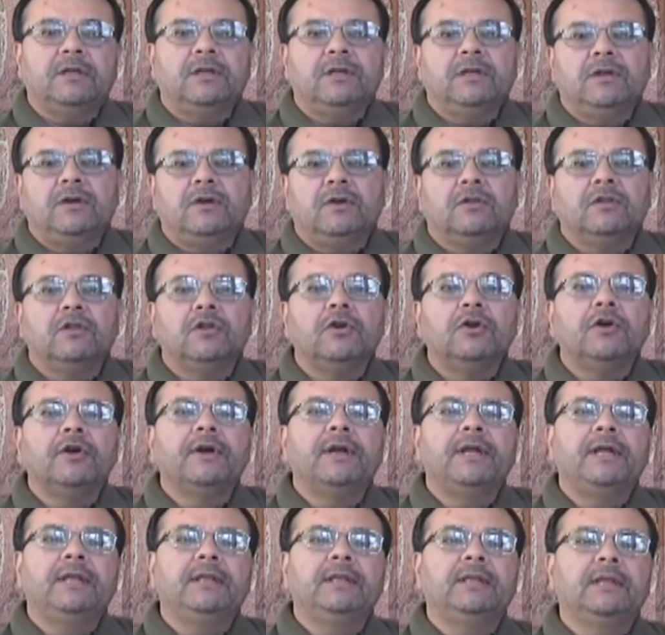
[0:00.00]
you know,
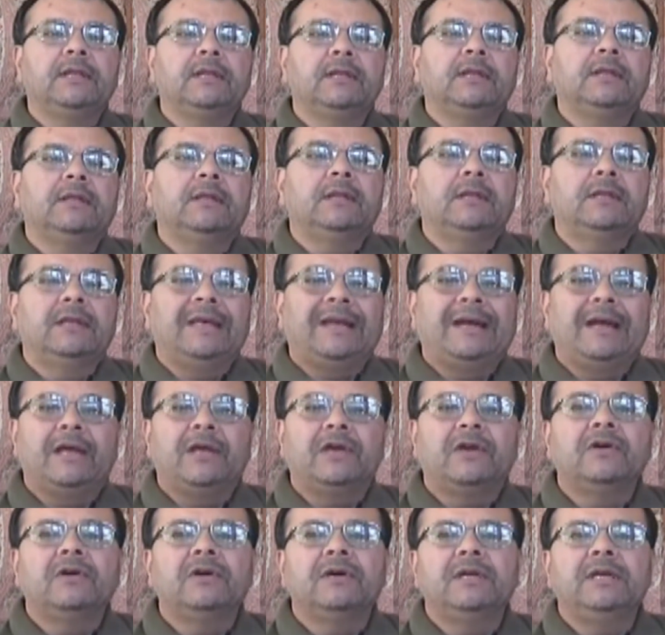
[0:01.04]
learning that I
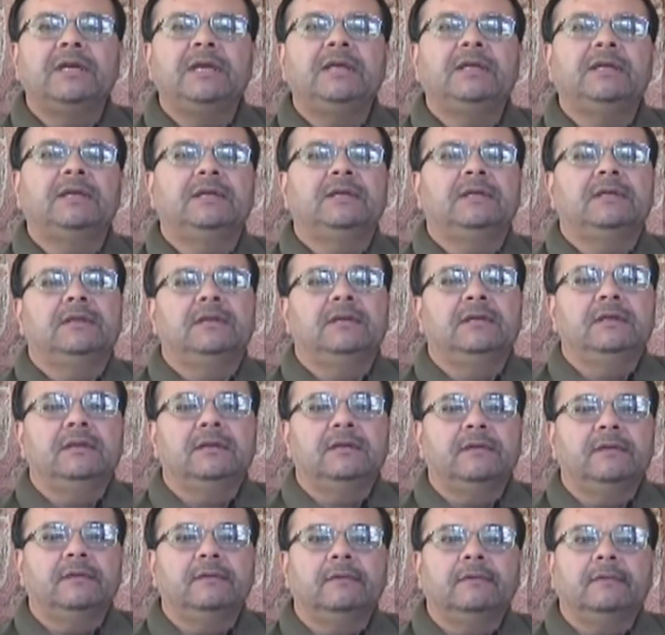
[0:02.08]
could eat
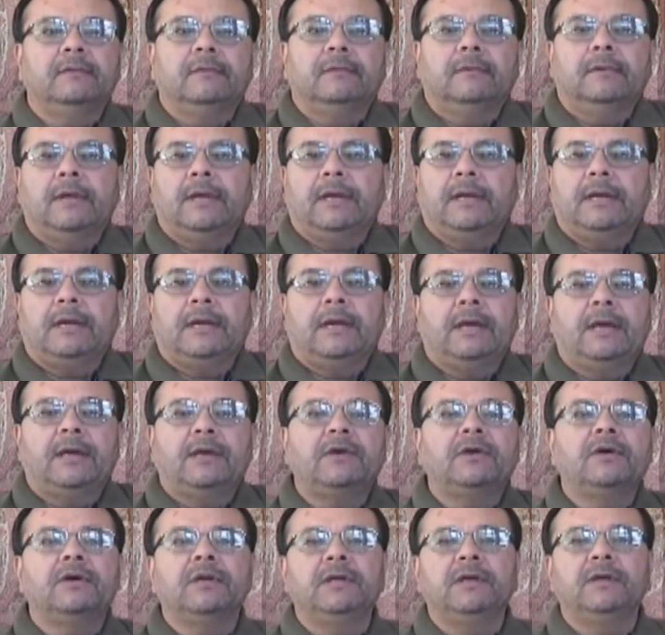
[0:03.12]
and I, I,
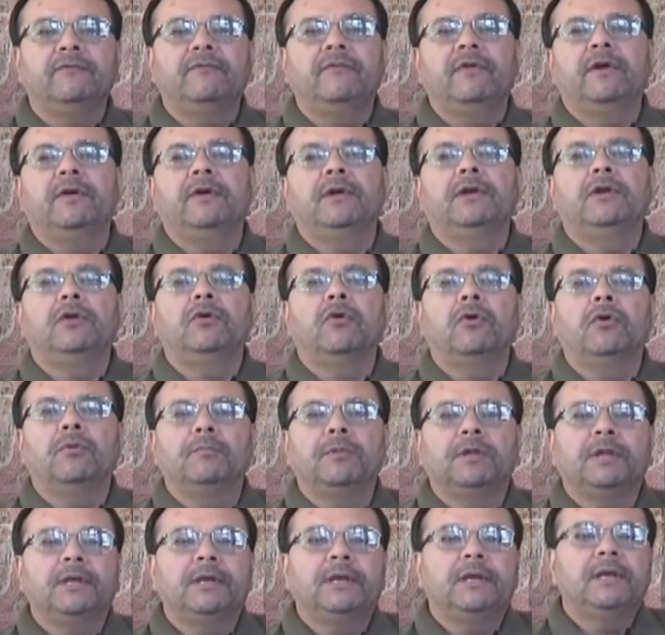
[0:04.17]
could eat very
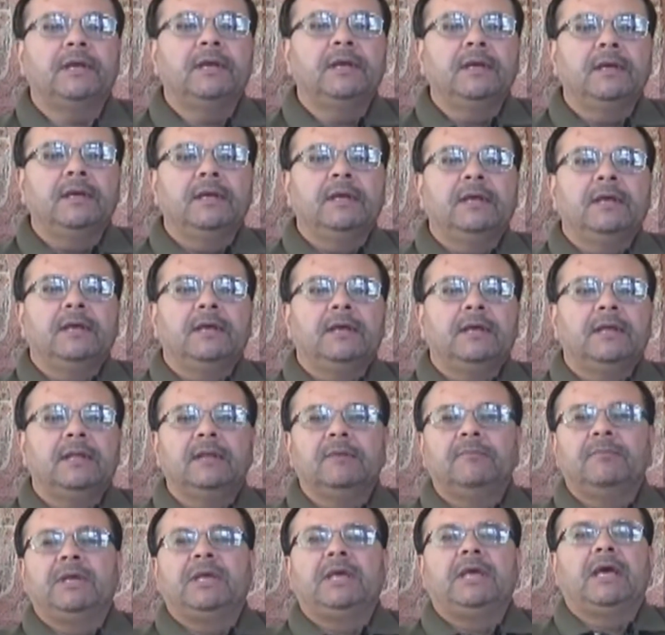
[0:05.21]
normally. In
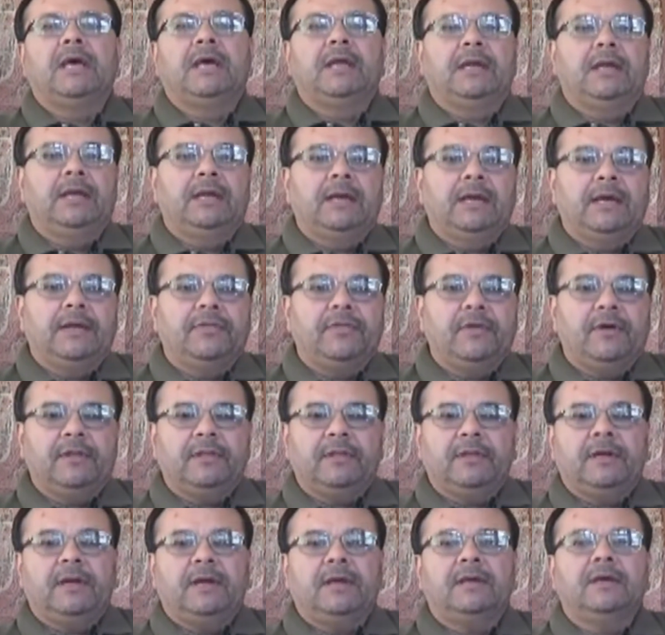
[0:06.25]
the beginning, I
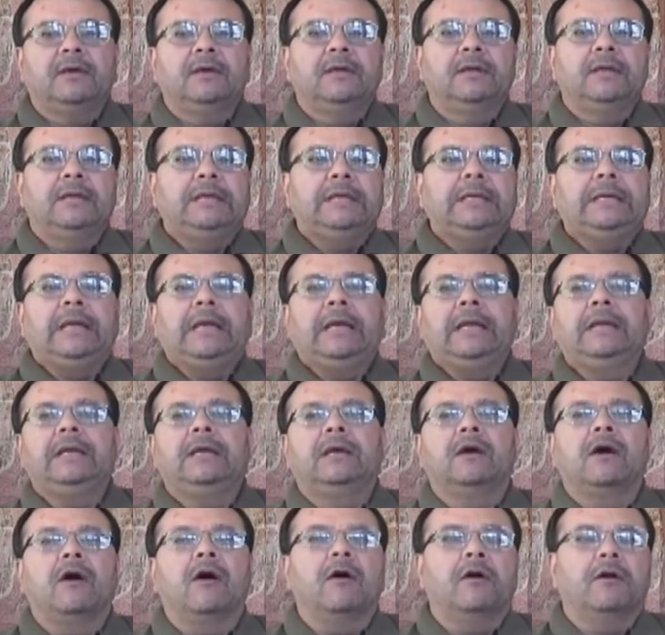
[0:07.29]
thought that I couldn't eat any
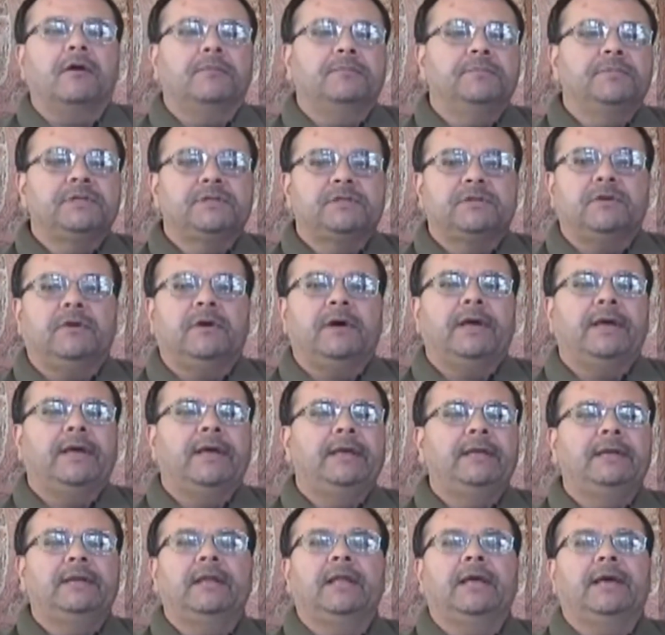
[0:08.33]
carbs, so I
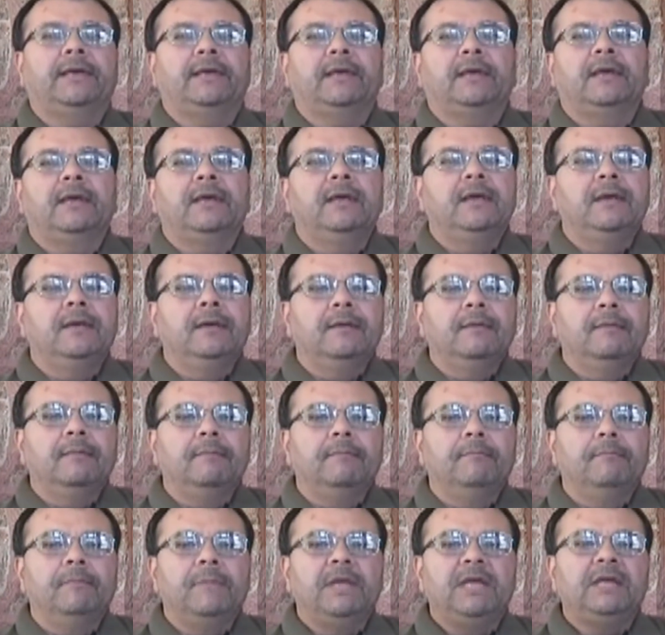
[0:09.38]
ate like
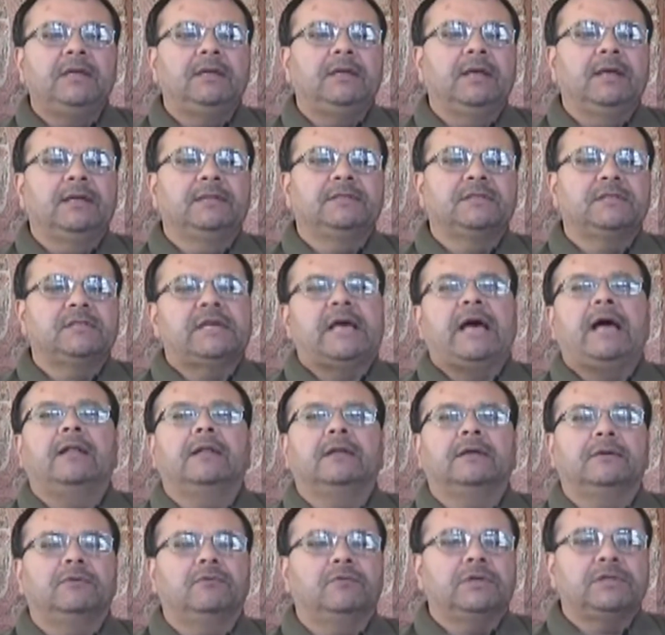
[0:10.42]
meat and
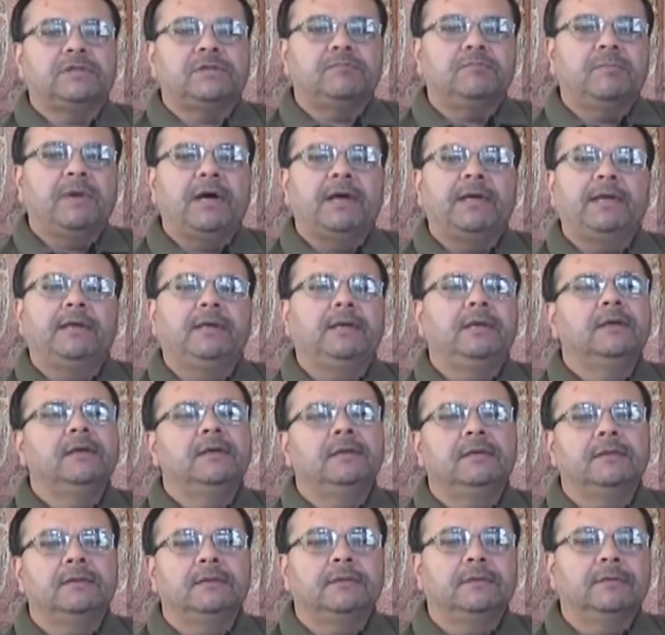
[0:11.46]
salad was my
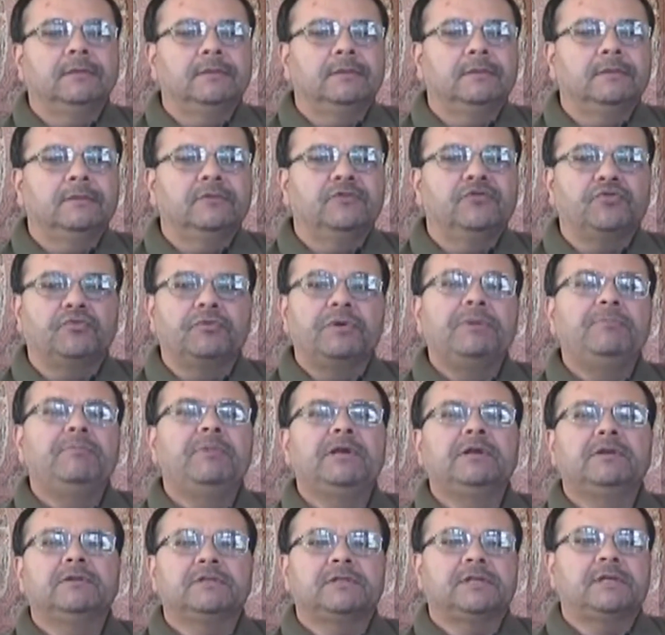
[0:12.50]
three
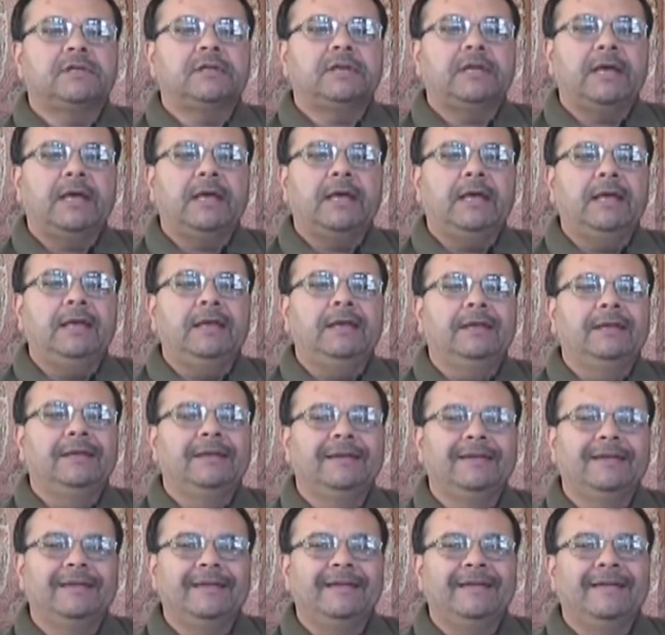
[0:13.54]
meals a day.
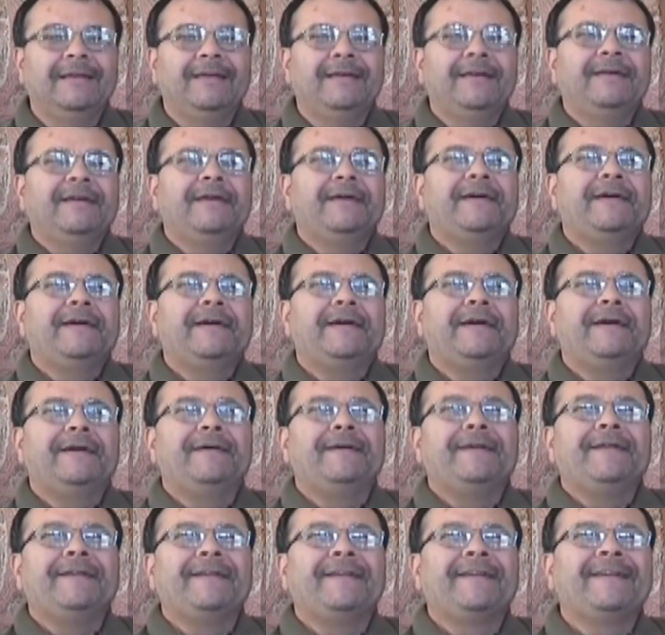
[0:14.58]

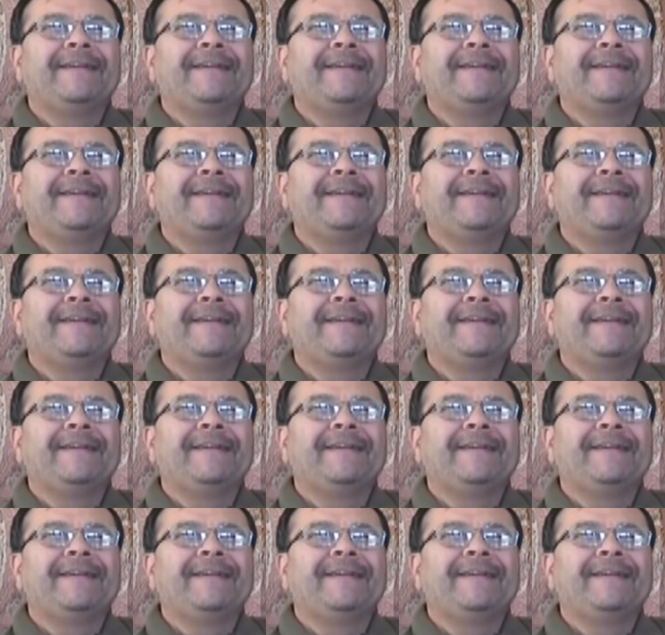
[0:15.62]
Uh,